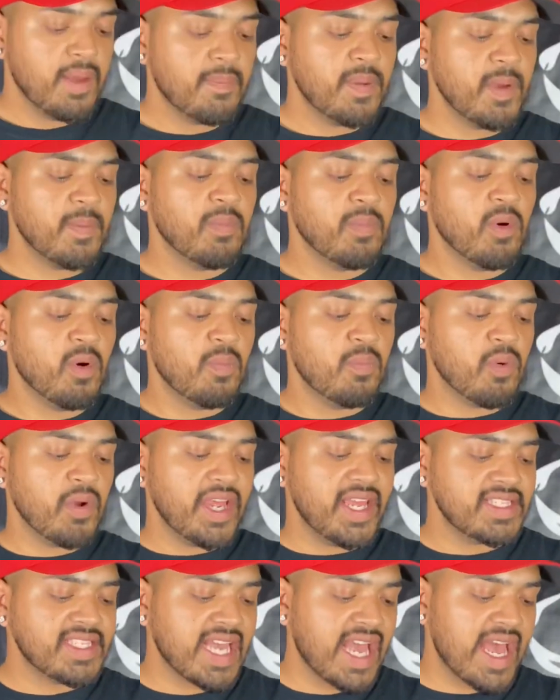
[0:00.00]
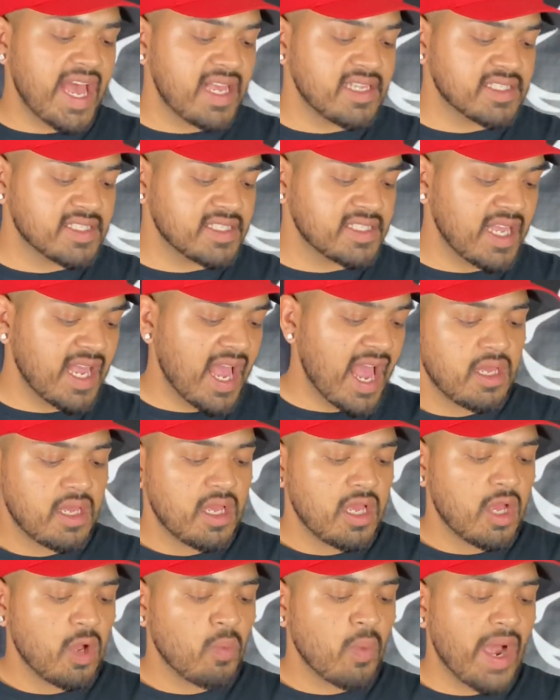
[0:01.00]
Pitbull Breeds asks,
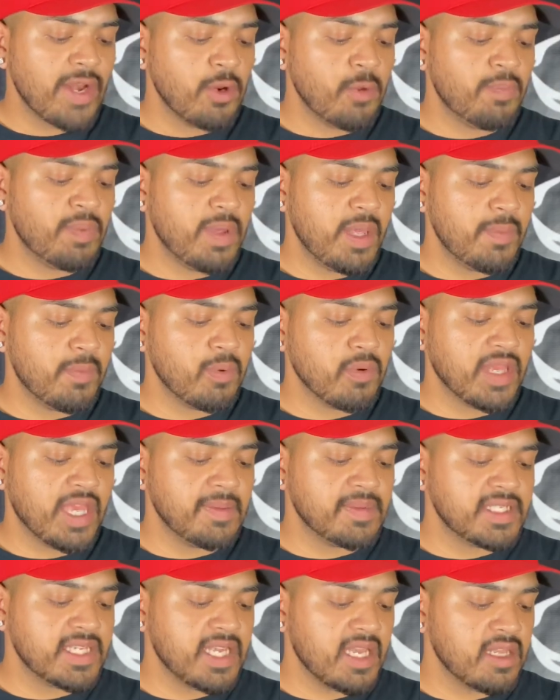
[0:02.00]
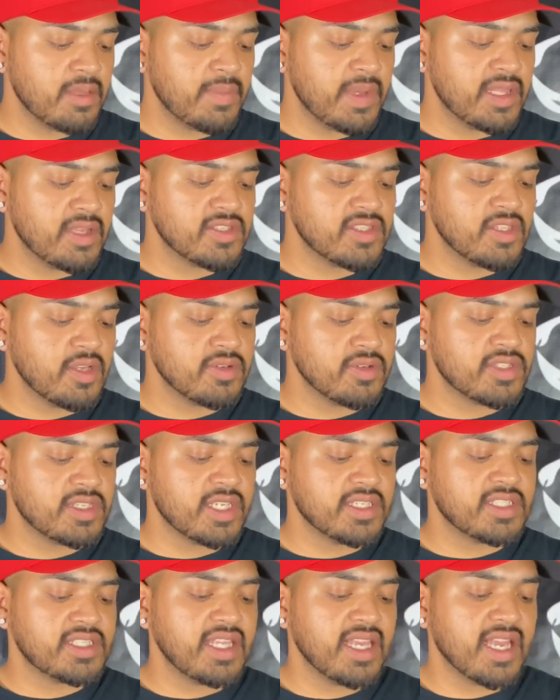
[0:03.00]
why do people keep telling me there's no
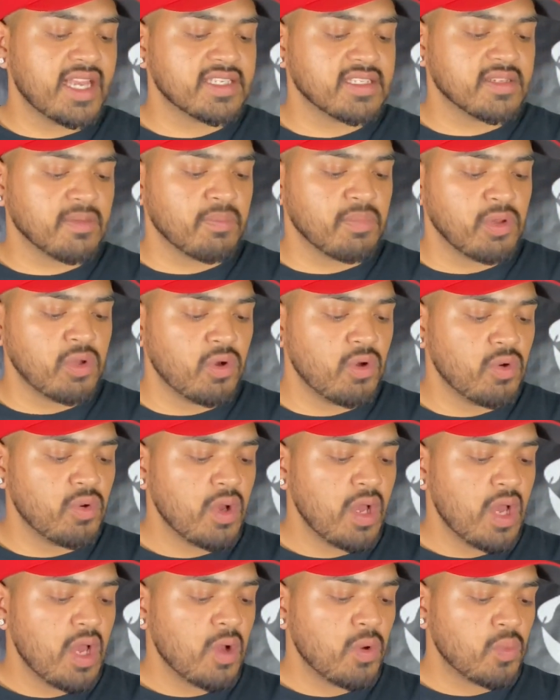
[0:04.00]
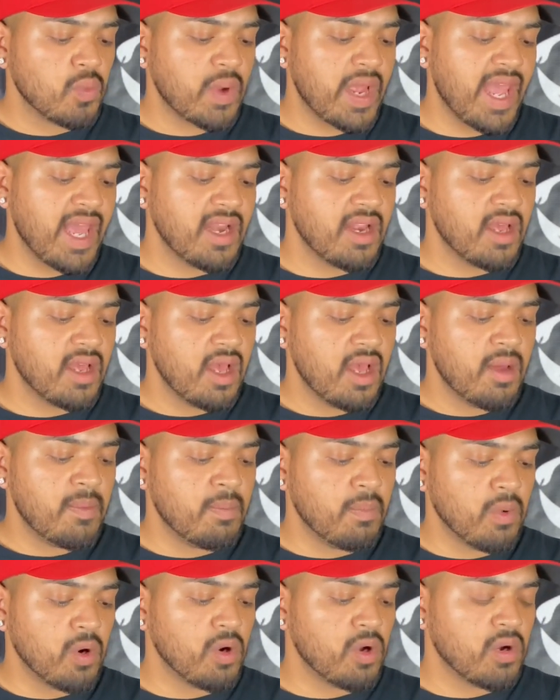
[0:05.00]
such thing as a blue, red,
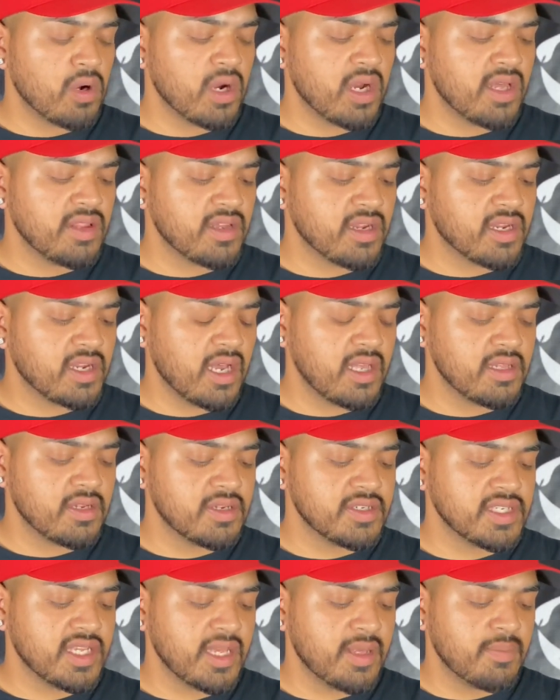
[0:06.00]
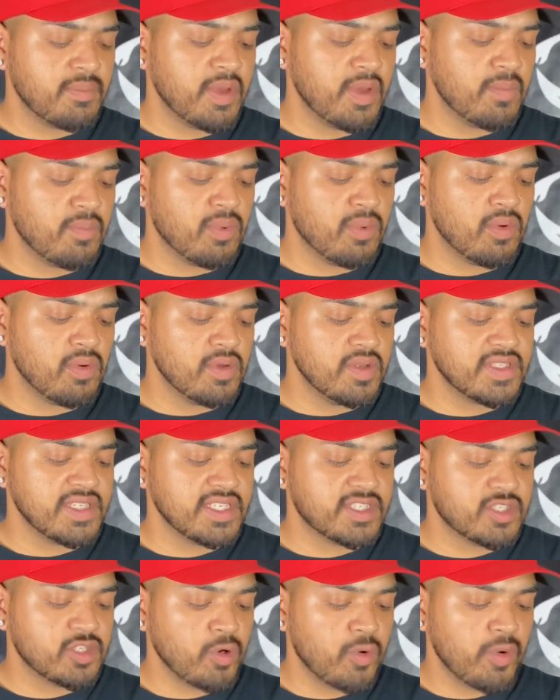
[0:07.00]
merle, or other colors in pit bulls?
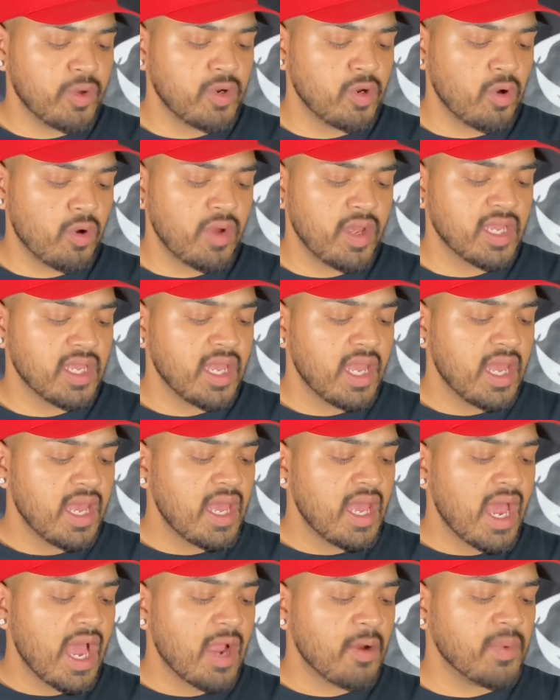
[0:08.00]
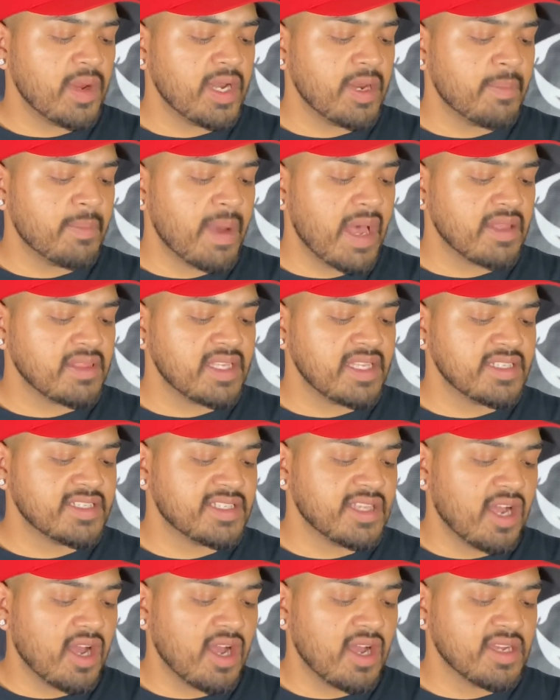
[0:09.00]
It's so annoying. I read about these
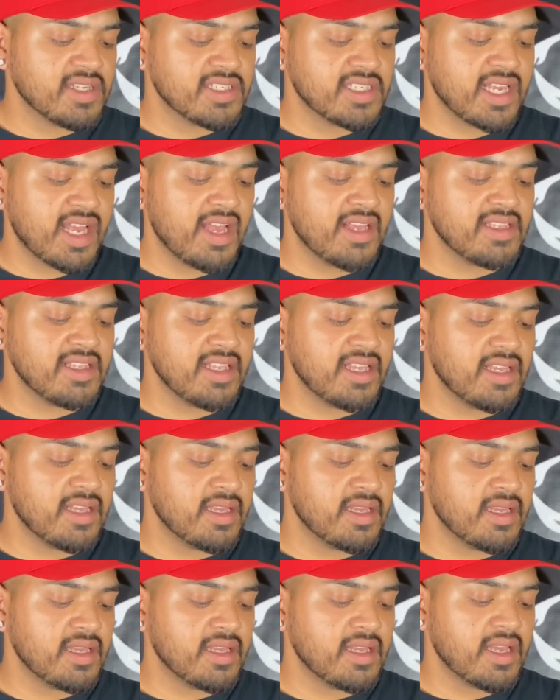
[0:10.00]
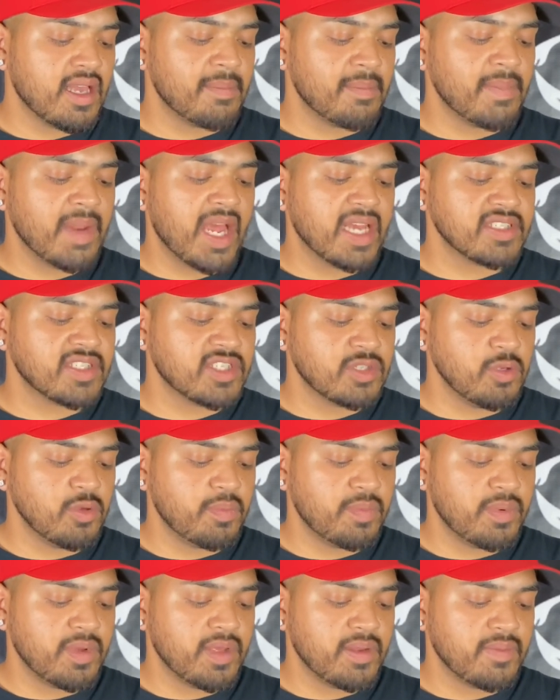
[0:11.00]
dogs. I'm not
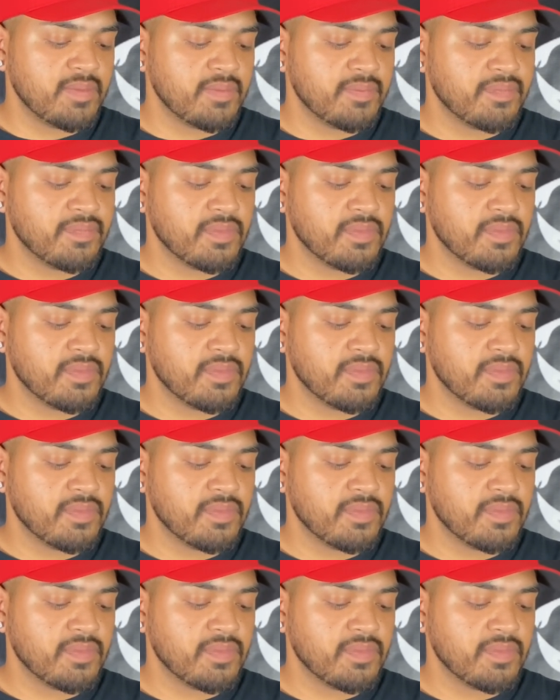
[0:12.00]
stupid.